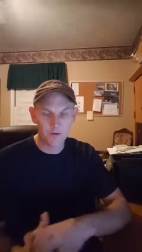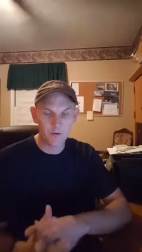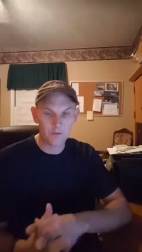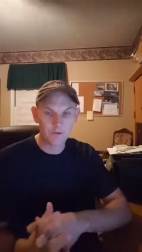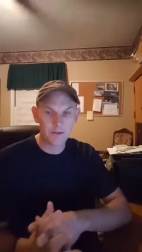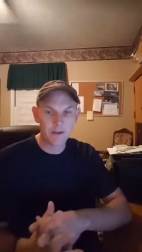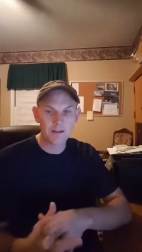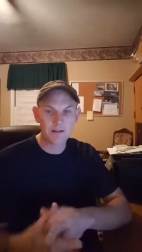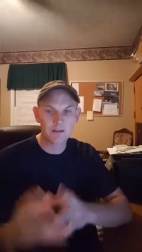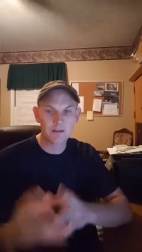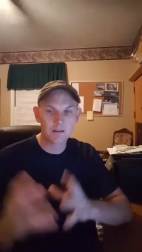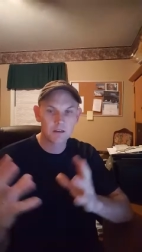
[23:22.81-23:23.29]

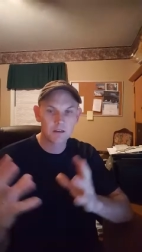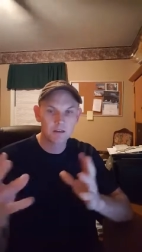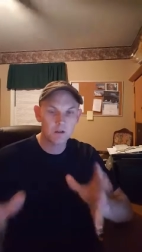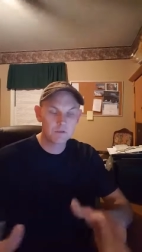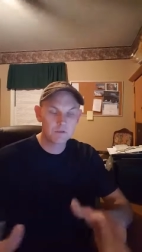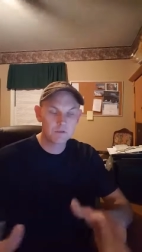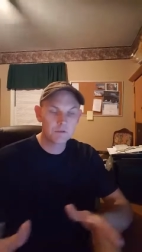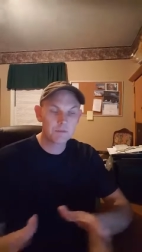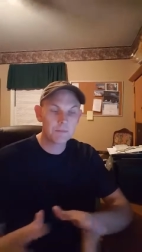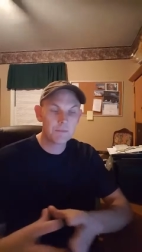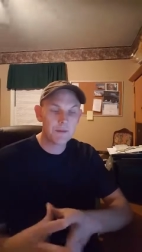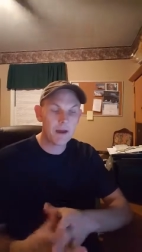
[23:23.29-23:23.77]
Okay, to
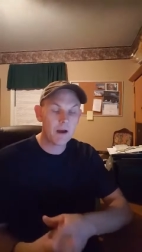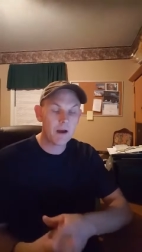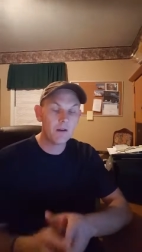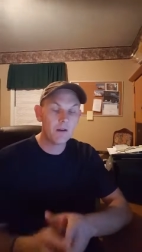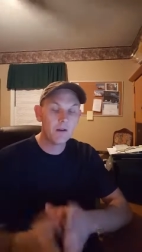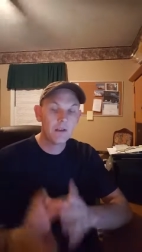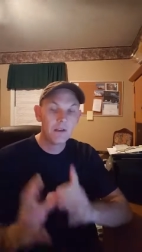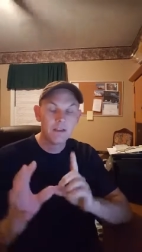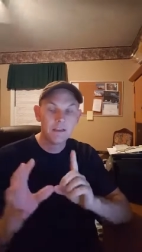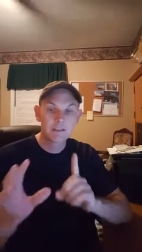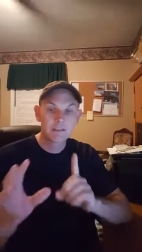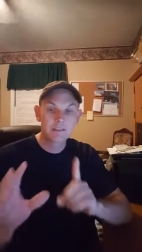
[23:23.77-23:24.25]
close them out,
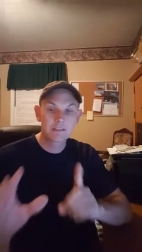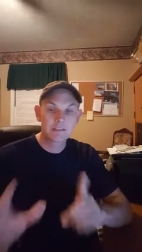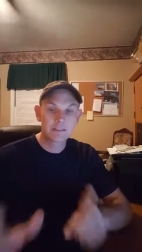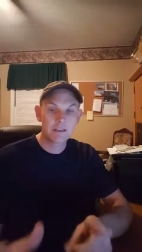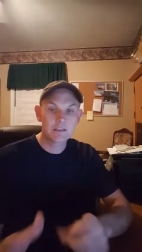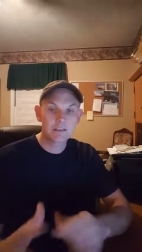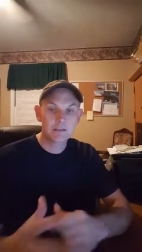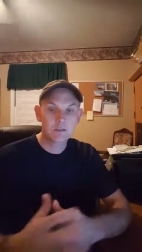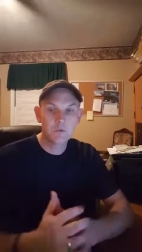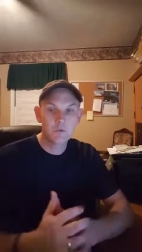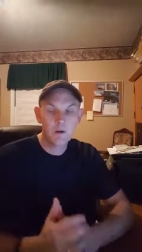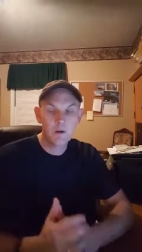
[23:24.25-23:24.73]

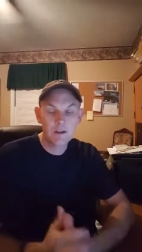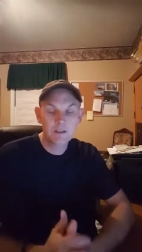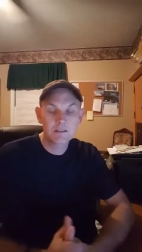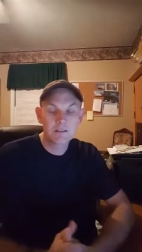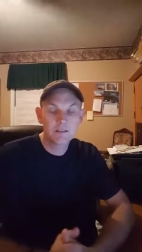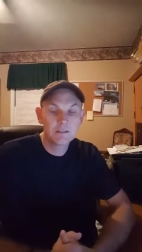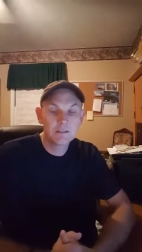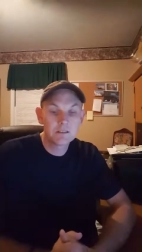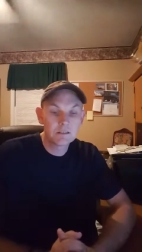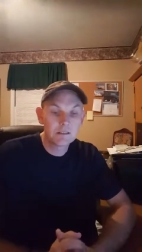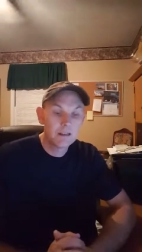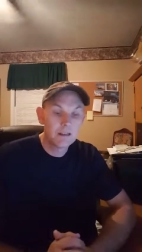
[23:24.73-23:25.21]
six
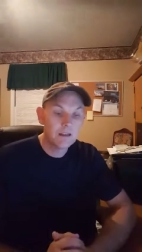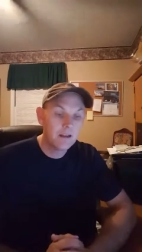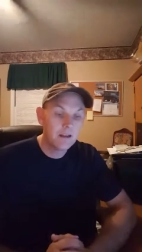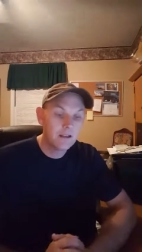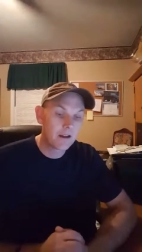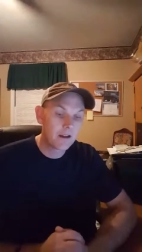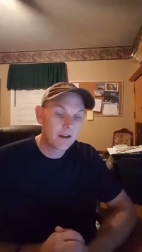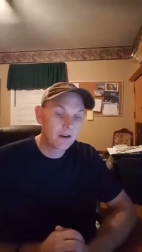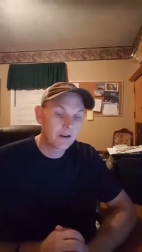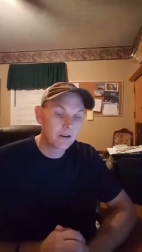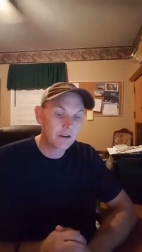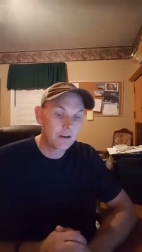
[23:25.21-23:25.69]
questions
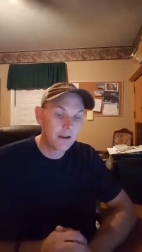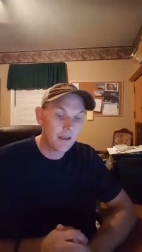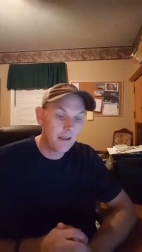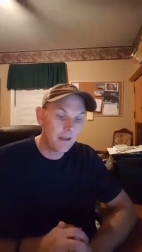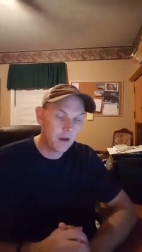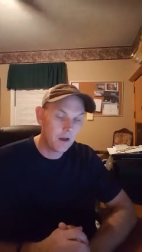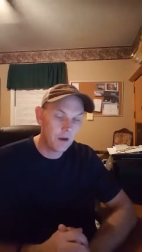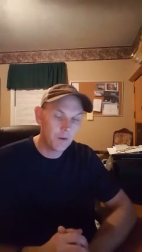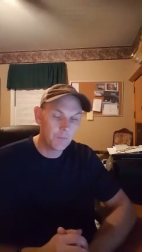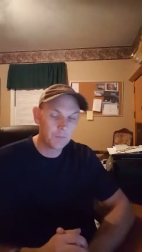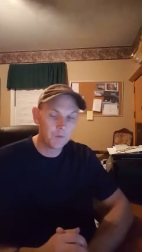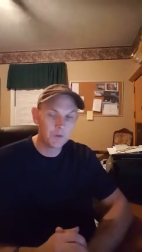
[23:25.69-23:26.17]
that are going to
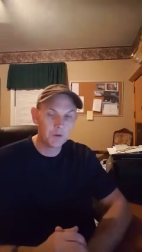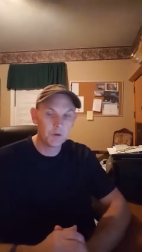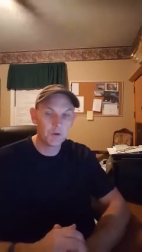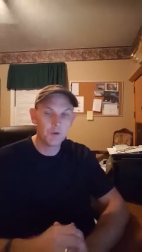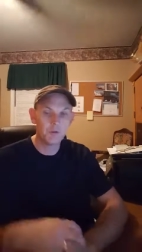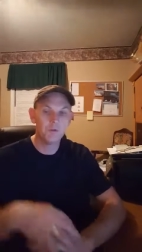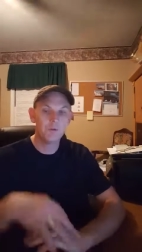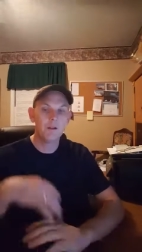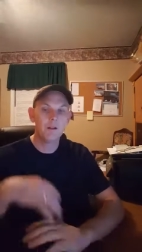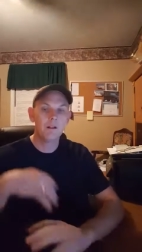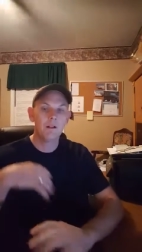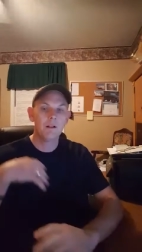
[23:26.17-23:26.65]
help
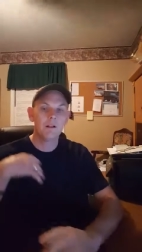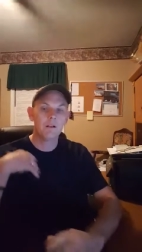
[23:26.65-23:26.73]
you